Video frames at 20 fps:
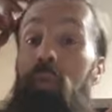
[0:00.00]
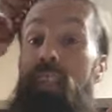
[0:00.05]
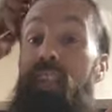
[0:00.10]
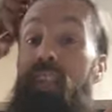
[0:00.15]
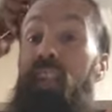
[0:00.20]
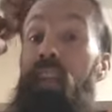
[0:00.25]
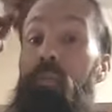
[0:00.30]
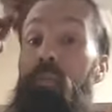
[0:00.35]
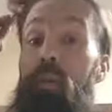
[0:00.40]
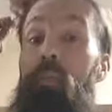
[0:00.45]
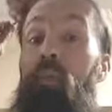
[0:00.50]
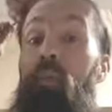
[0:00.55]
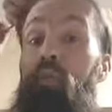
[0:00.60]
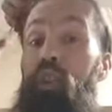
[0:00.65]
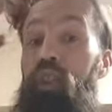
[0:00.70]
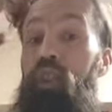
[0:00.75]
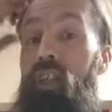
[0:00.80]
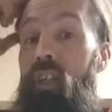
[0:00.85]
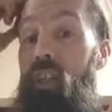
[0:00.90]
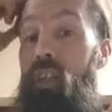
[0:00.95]
killing people
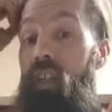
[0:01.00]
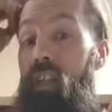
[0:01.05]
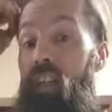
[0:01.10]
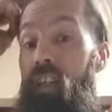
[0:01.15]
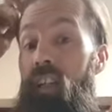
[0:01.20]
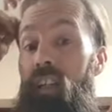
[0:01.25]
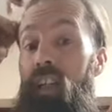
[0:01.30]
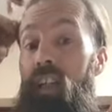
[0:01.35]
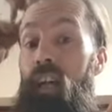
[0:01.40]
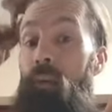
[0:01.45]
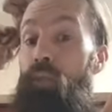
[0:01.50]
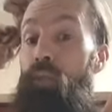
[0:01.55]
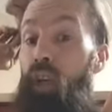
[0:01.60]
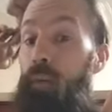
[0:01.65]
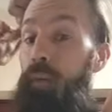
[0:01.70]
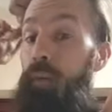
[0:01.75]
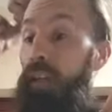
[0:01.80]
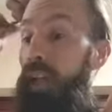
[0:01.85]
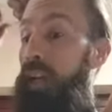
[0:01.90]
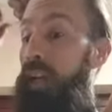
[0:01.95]
for sure. Like I'm
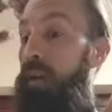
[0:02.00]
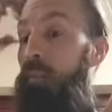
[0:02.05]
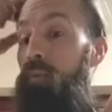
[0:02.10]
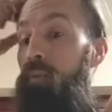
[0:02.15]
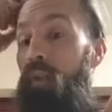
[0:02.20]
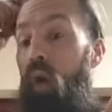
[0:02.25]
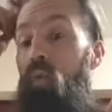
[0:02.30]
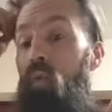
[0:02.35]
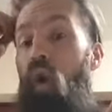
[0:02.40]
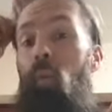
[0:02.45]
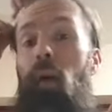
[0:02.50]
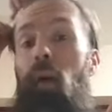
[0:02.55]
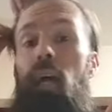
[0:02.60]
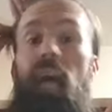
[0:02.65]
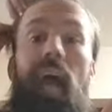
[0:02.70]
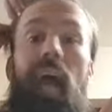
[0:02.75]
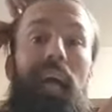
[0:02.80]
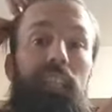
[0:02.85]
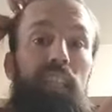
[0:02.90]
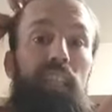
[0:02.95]
talking about like a
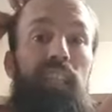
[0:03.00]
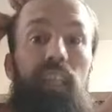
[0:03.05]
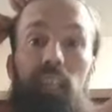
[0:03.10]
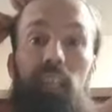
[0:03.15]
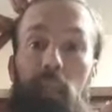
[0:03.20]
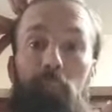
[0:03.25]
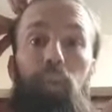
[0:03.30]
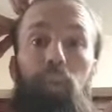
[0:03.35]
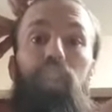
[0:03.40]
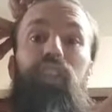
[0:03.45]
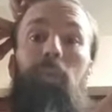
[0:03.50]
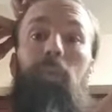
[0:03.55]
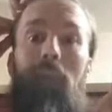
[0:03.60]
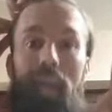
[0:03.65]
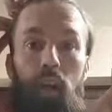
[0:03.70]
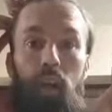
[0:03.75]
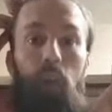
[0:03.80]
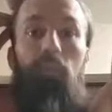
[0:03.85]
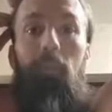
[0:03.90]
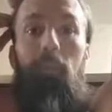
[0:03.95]
robot accidentally pushed a
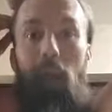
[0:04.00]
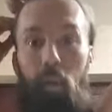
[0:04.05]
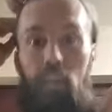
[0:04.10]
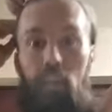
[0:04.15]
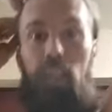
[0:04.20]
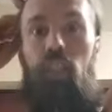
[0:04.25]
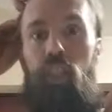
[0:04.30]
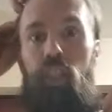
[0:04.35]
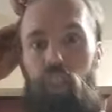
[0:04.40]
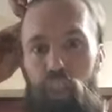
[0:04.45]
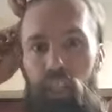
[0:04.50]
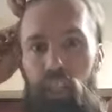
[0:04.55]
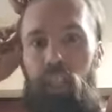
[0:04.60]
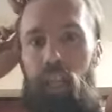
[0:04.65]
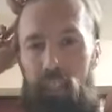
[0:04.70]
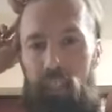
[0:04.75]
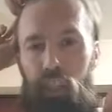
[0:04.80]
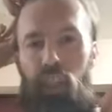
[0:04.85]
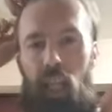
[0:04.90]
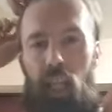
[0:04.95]
man off a balcony and shit,
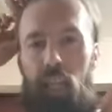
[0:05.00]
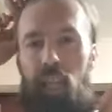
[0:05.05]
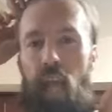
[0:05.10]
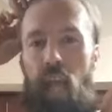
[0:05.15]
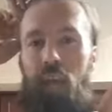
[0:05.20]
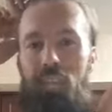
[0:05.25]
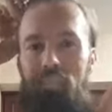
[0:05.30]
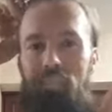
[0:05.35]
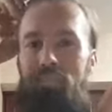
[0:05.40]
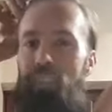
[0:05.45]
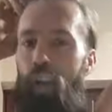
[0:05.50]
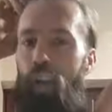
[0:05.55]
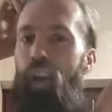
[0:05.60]
like shit like that.